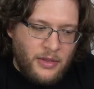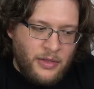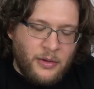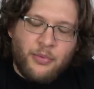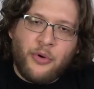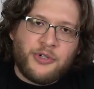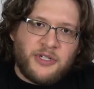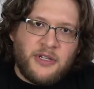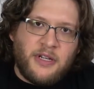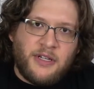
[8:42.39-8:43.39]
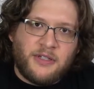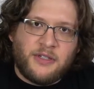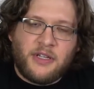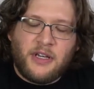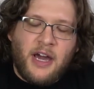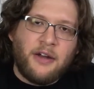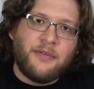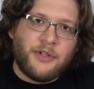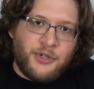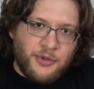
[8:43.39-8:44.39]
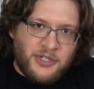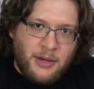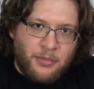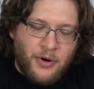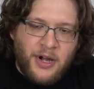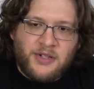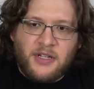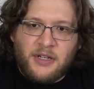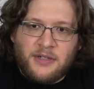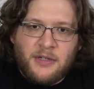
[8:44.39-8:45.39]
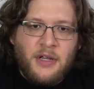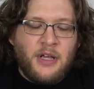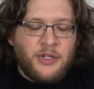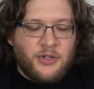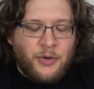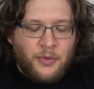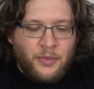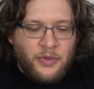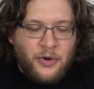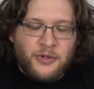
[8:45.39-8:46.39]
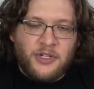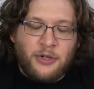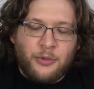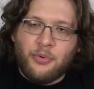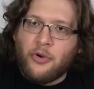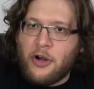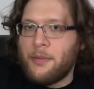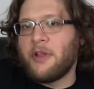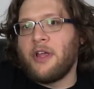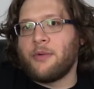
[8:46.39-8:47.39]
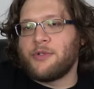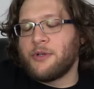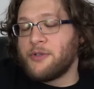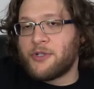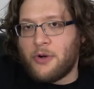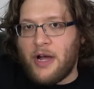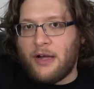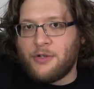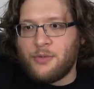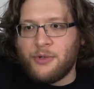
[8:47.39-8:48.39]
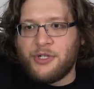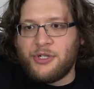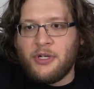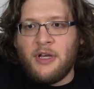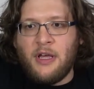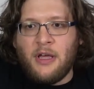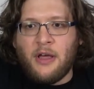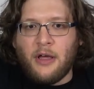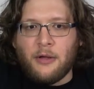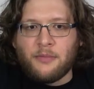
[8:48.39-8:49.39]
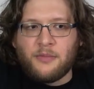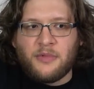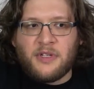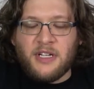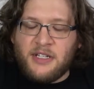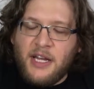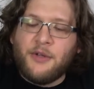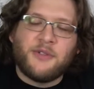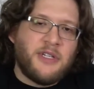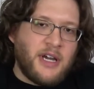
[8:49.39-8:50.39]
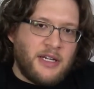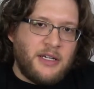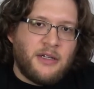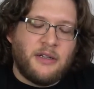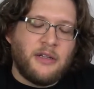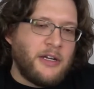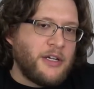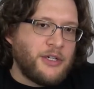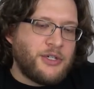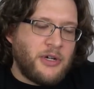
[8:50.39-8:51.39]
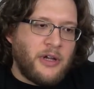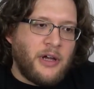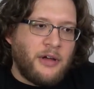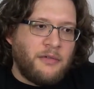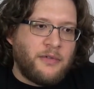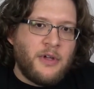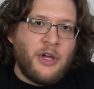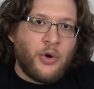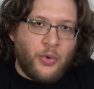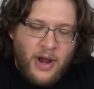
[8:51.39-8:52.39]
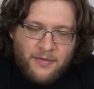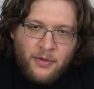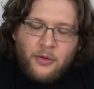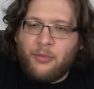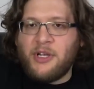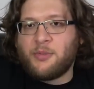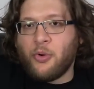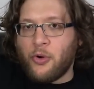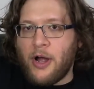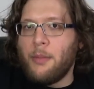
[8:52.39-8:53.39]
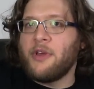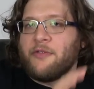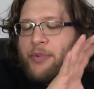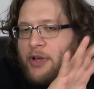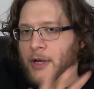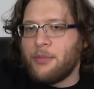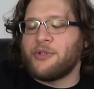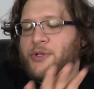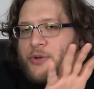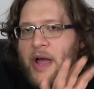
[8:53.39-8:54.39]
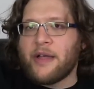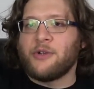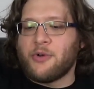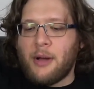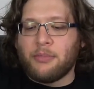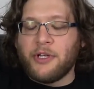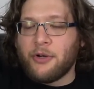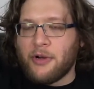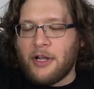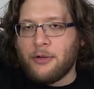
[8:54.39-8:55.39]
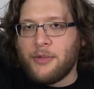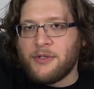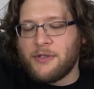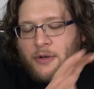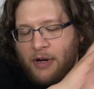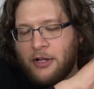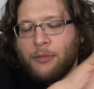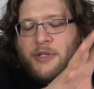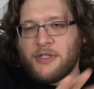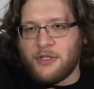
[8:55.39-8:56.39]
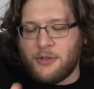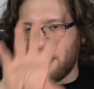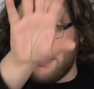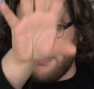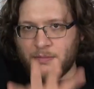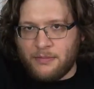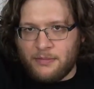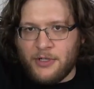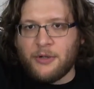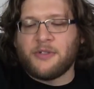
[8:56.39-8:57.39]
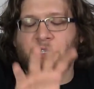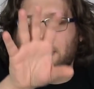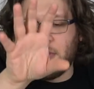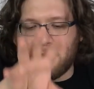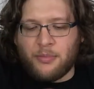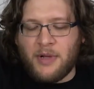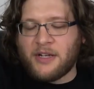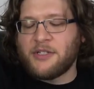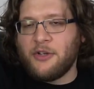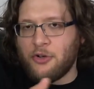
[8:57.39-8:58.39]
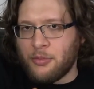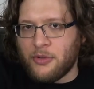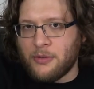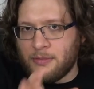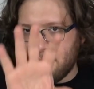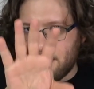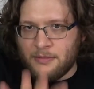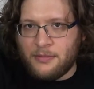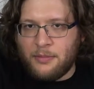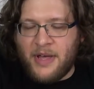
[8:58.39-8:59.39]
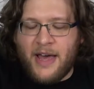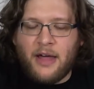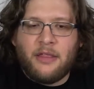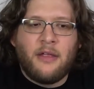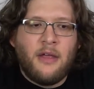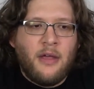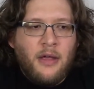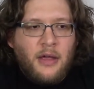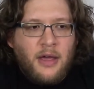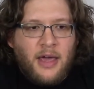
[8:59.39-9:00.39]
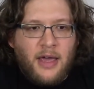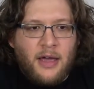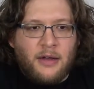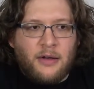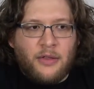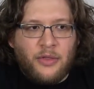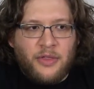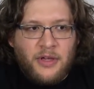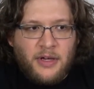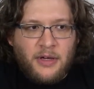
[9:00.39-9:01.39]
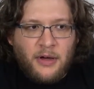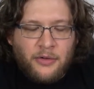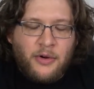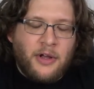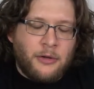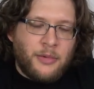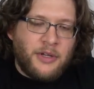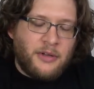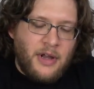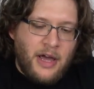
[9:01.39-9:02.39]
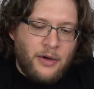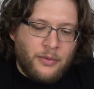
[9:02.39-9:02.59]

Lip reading: approach to these is kind of a two-step process. So there's a new programming language called Scratch, which continues the idea and lineage of graphical-based programming, of being able to drag and drop linear elements or elements into a, essentially a executable path. And the other element now,